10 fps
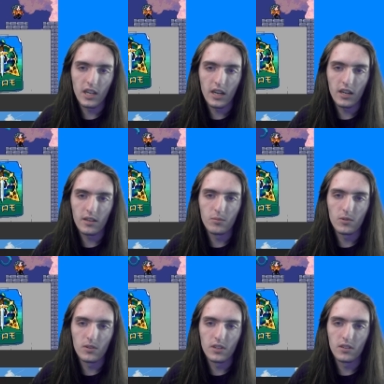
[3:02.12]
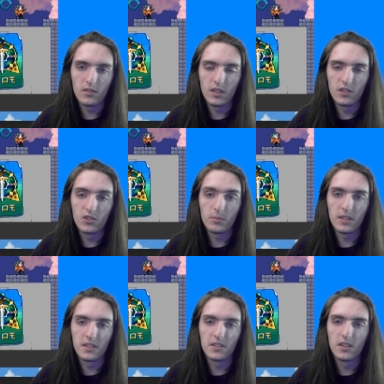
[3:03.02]
add more
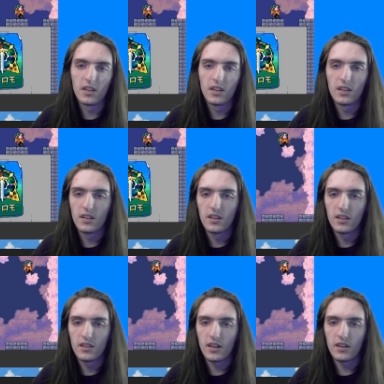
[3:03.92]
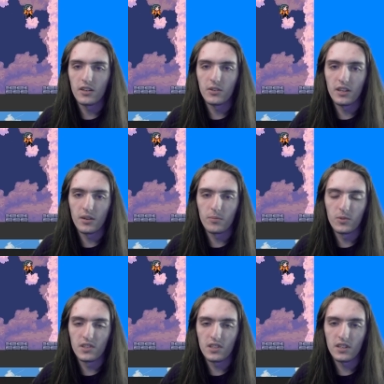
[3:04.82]
instruments the higher you get up,
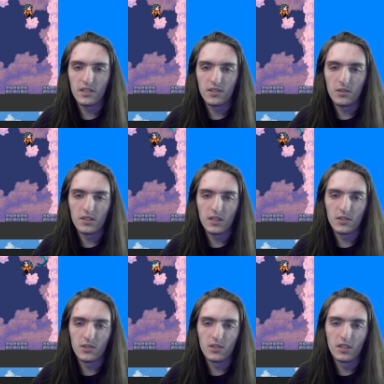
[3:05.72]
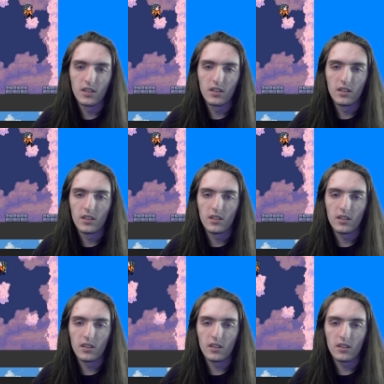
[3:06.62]
which is a nice little touch.
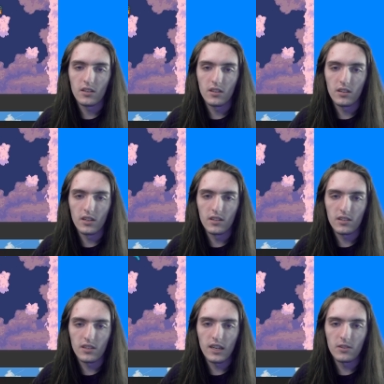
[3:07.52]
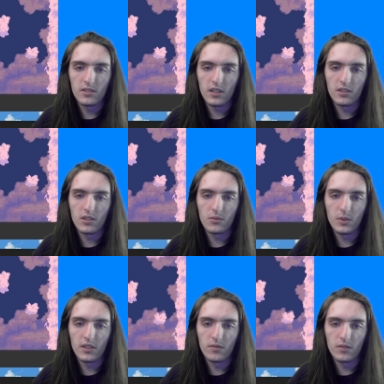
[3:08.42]
And in this cloud sections, we
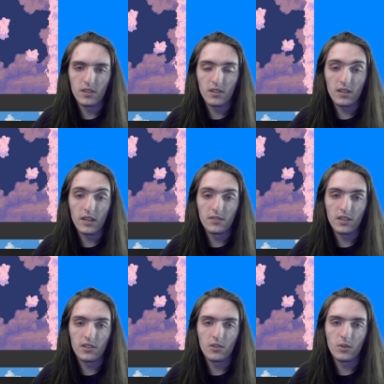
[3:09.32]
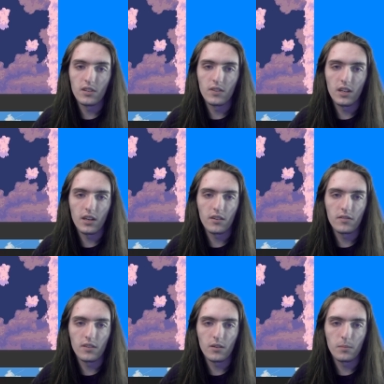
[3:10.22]
even
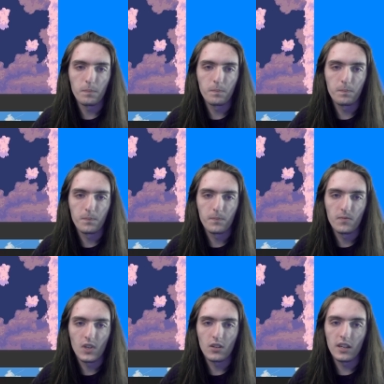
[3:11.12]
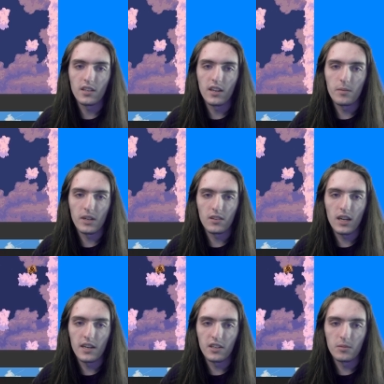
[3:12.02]
have like dynamic
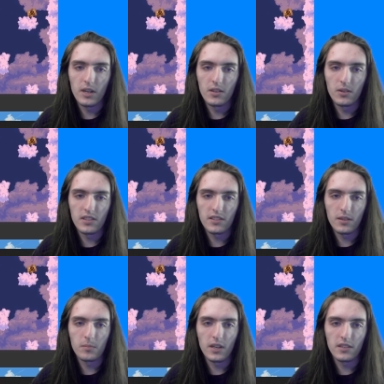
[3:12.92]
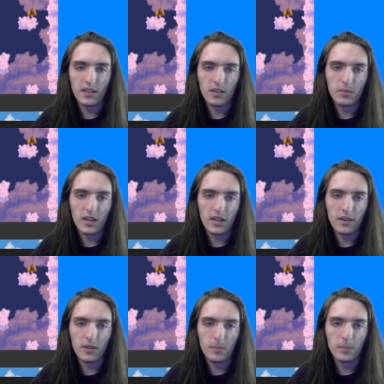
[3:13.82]
lighting. You might notice as I get a bit
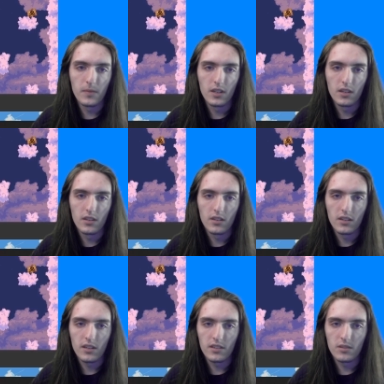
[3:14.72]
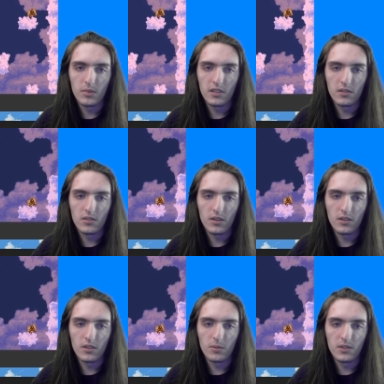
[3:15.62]
higher up, it gets a bit
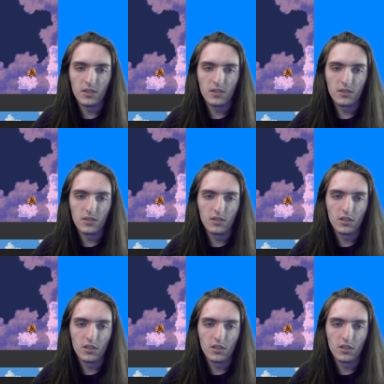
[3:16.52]
darker, which is